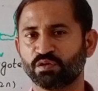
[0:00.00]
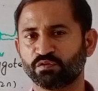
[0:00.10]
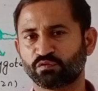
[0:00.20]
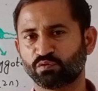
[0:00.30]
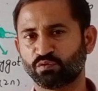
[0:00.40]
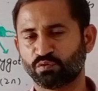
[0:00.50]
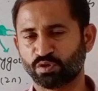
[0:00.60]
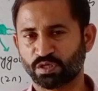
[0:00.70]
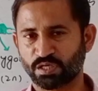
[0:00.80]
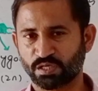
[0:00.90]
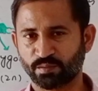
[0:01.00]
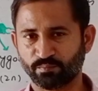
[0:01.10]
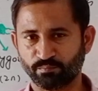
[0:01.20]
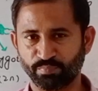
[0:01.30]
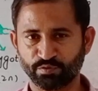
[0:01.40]
So
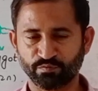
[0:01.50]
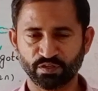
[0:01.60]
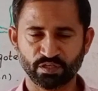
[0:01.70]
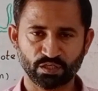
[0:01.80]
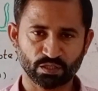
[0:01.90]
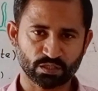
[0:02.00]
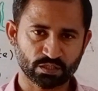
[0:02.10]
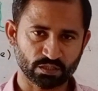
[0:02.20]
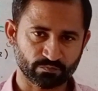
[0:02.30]
between